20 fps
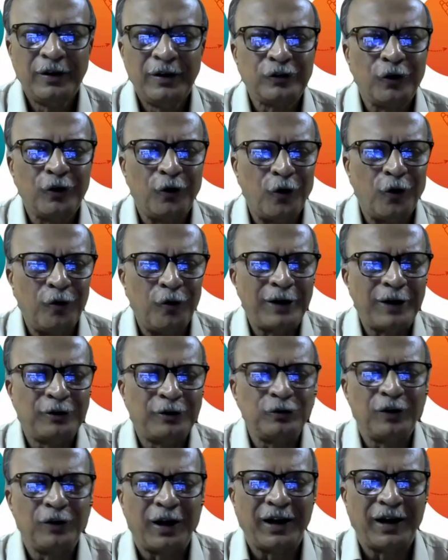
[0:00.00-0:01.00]
So over
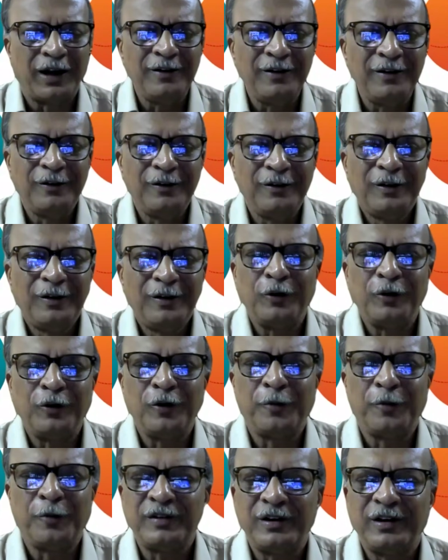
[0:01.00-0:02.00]
to Naren for
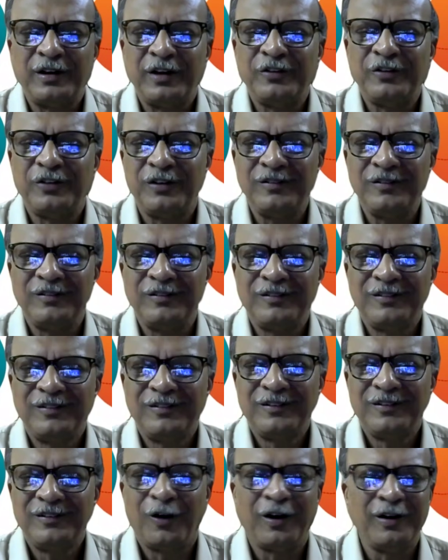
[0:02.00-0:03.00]
your presentation.
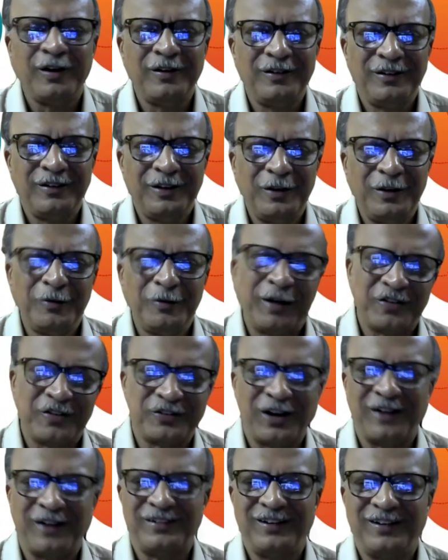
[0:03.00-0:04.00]
Naren, you can
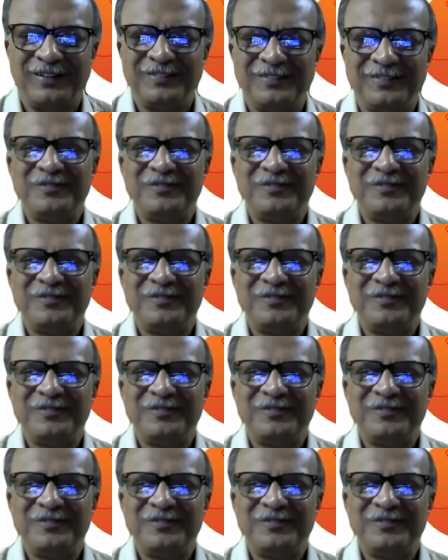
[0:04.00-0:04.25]
start.